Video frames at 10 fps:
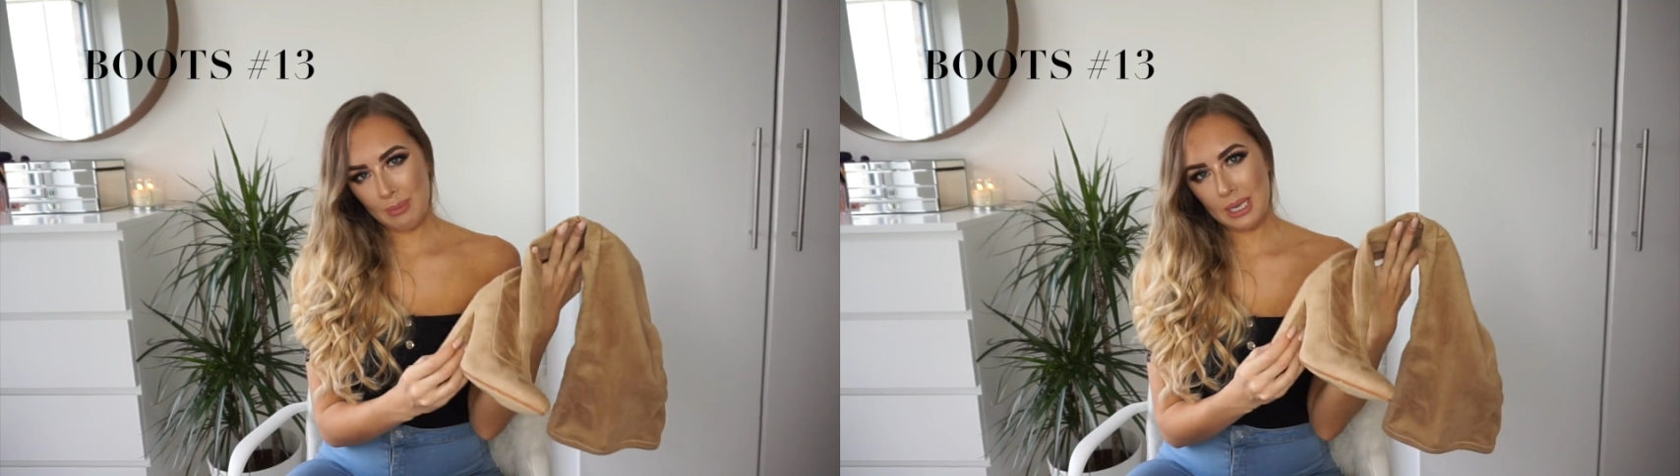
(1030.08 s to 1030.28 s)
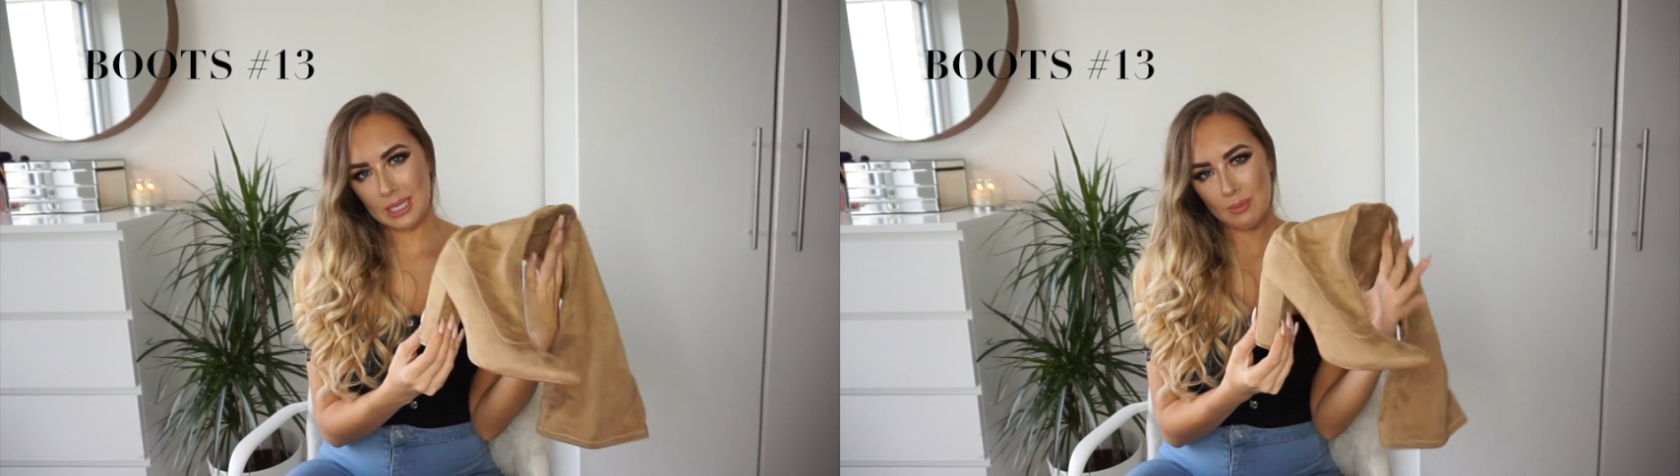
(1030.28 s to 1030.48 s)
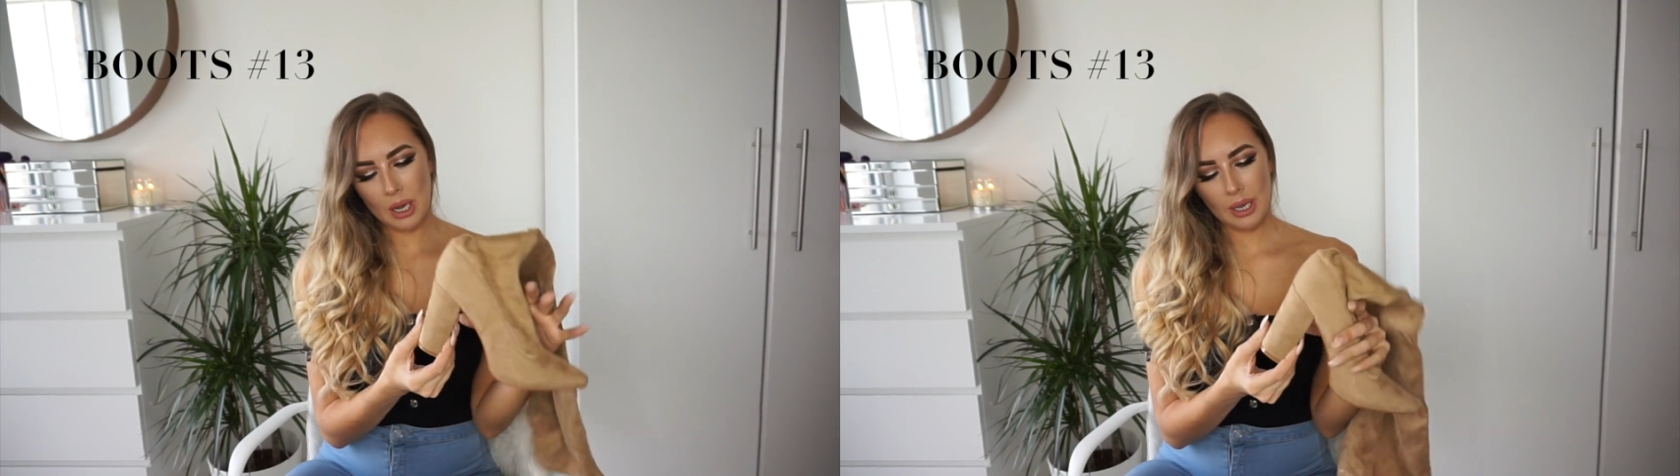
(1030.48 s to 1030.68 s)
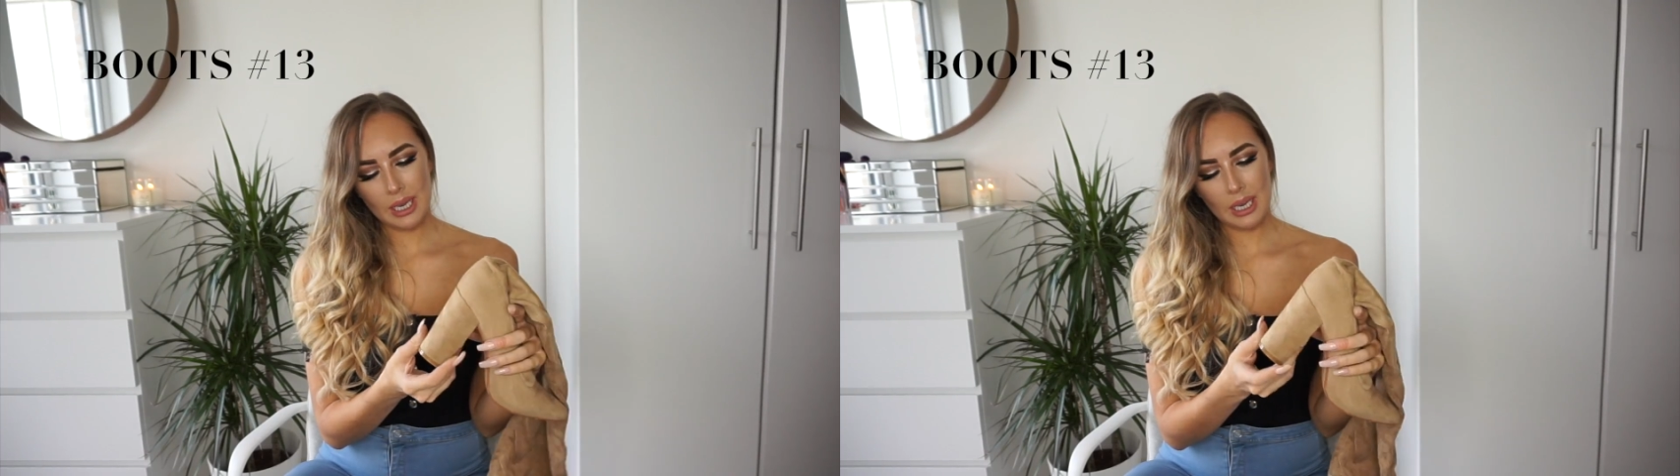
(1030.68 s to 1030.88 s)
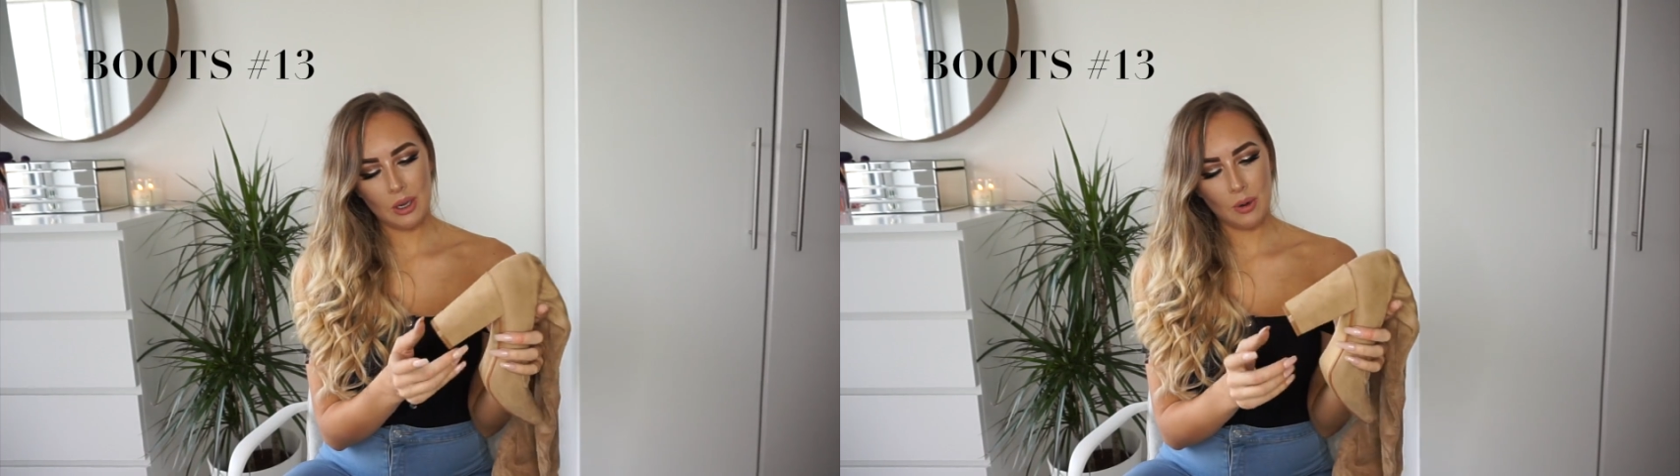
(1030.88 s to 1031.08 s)
a medium height
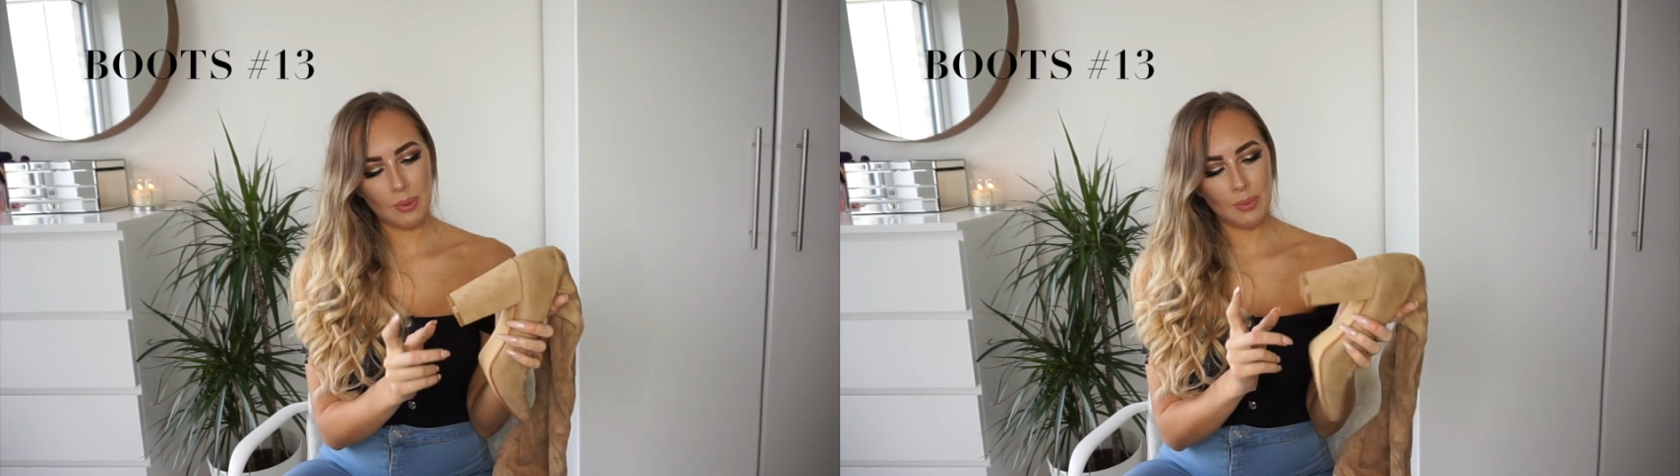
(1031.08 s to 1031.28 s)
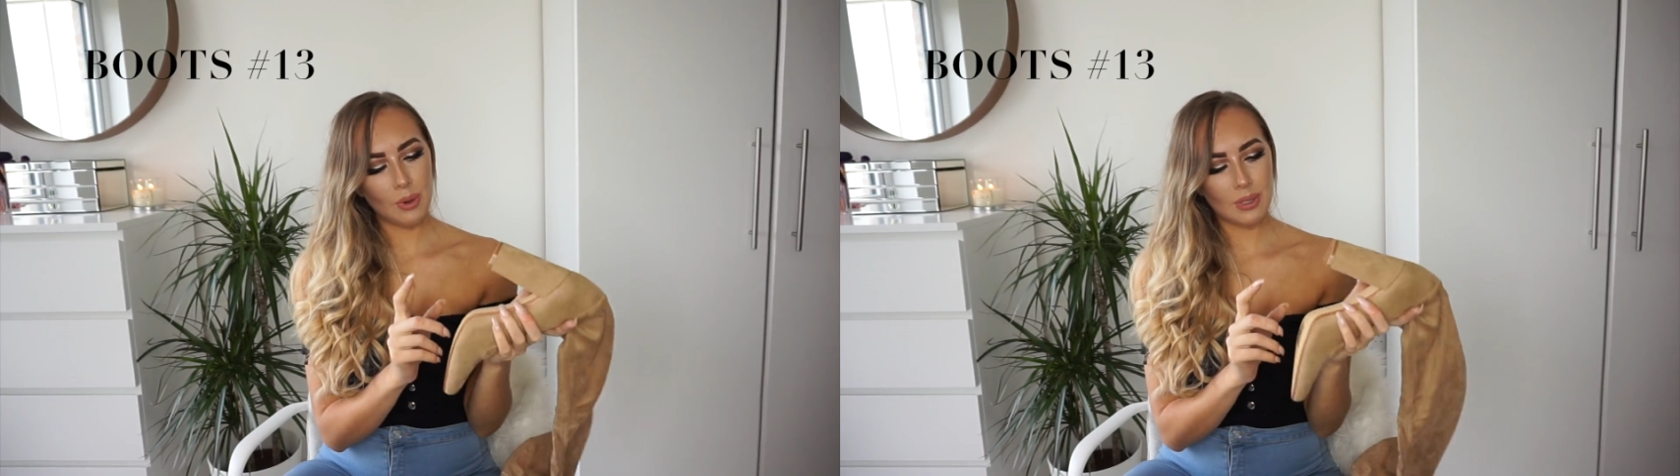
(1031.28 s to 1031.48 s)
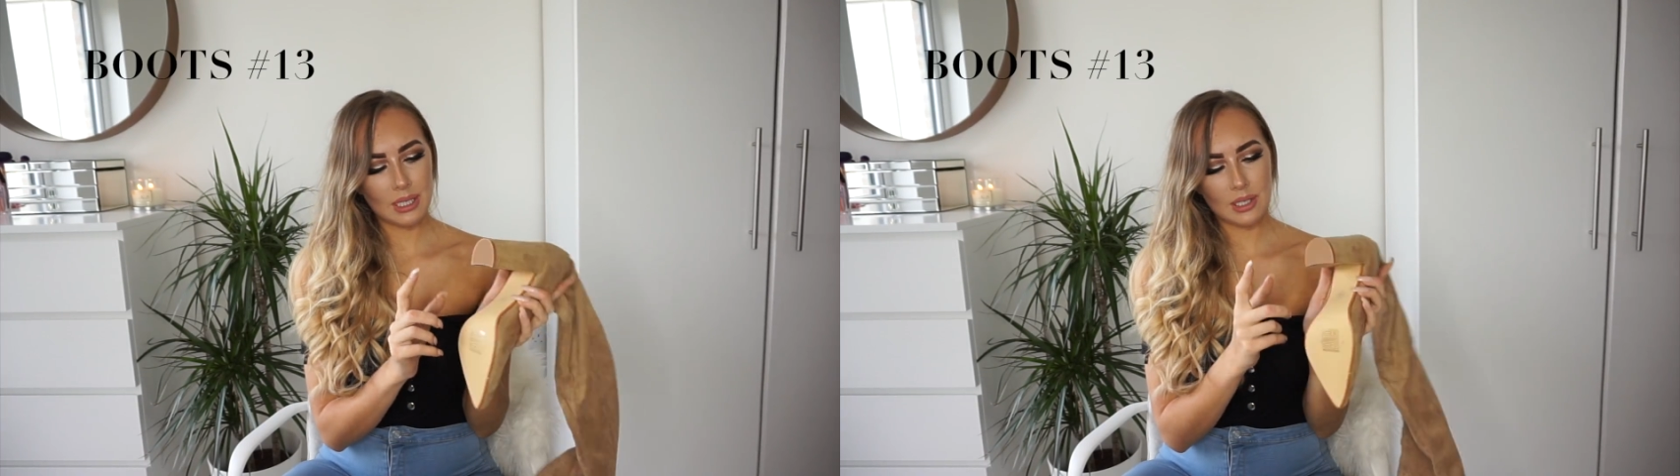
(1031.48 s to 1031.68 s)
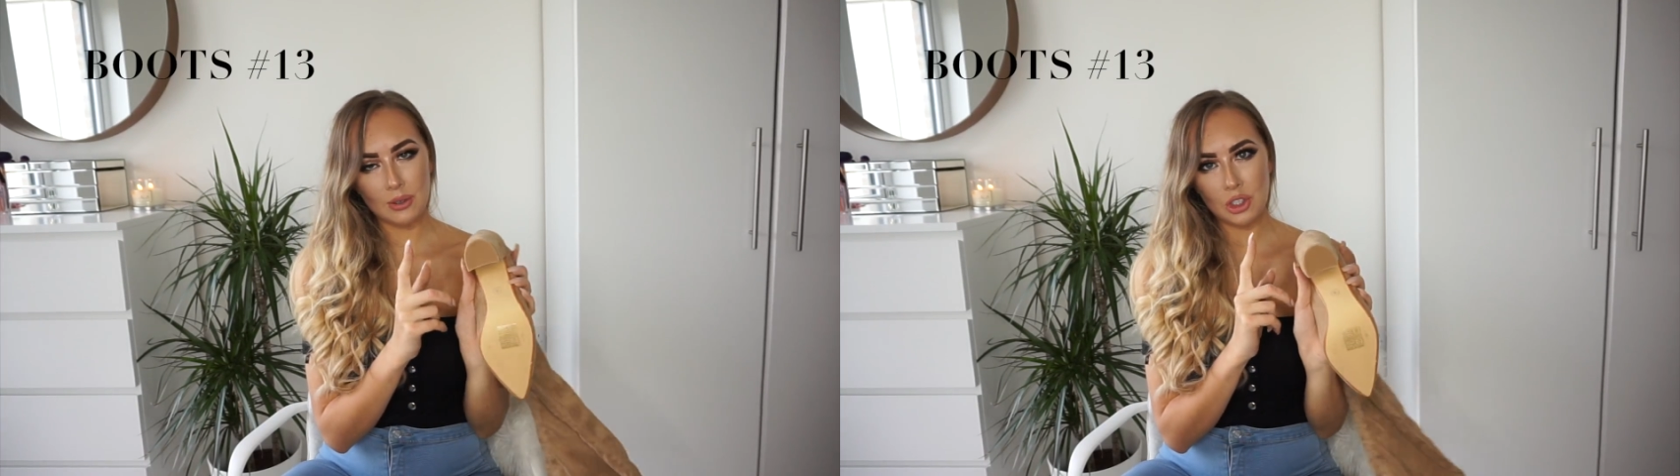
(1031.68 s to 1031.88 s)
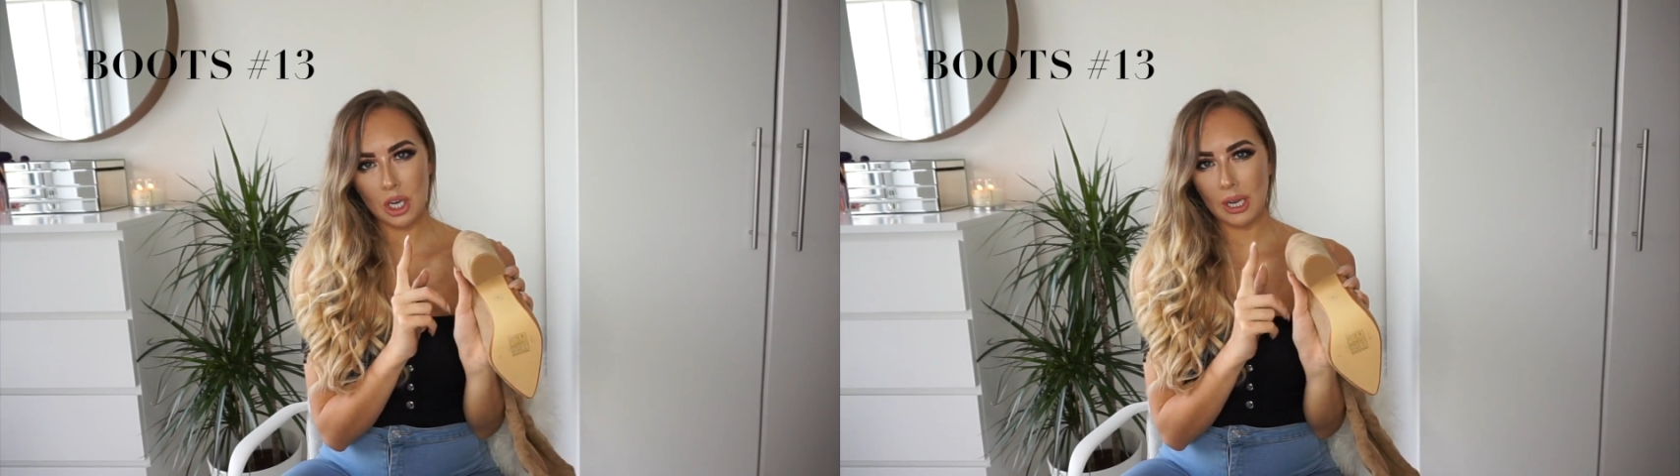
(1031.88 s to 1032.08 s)
heel, but because it's so
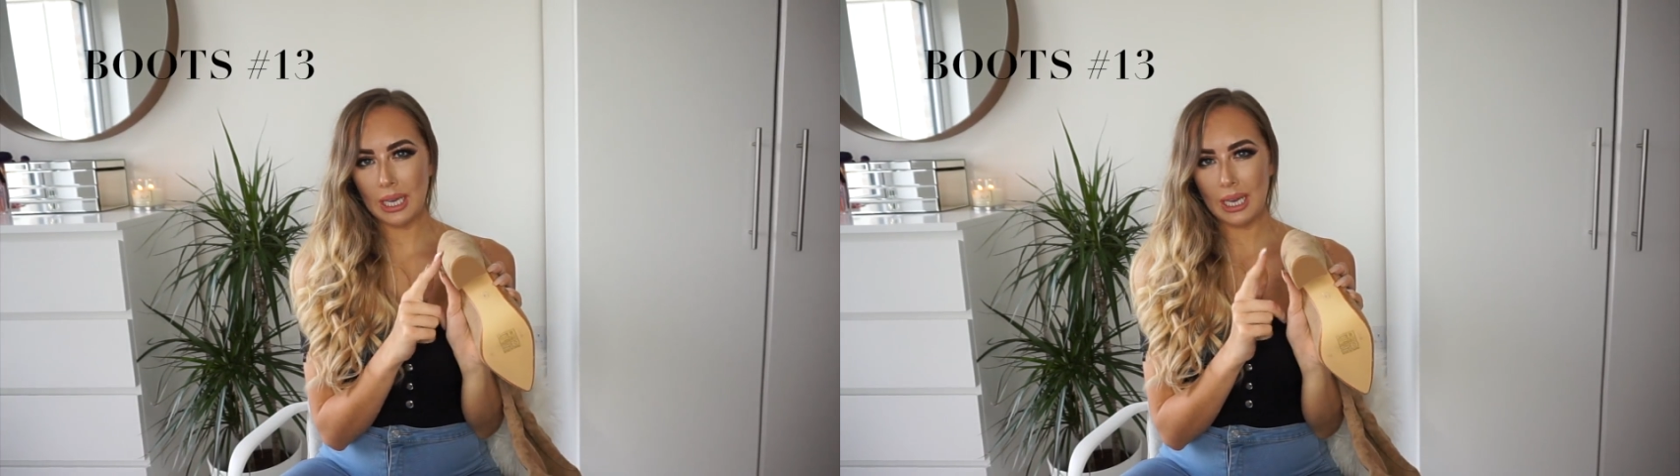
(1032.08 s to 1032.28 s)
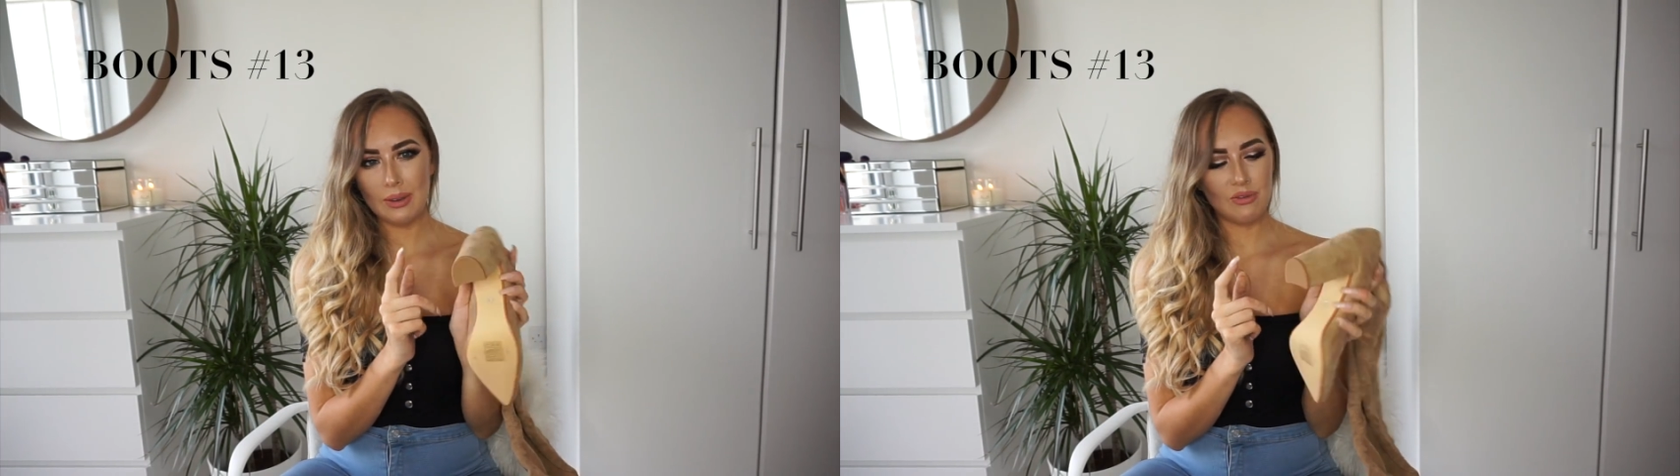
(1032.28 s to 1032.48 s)
chunky,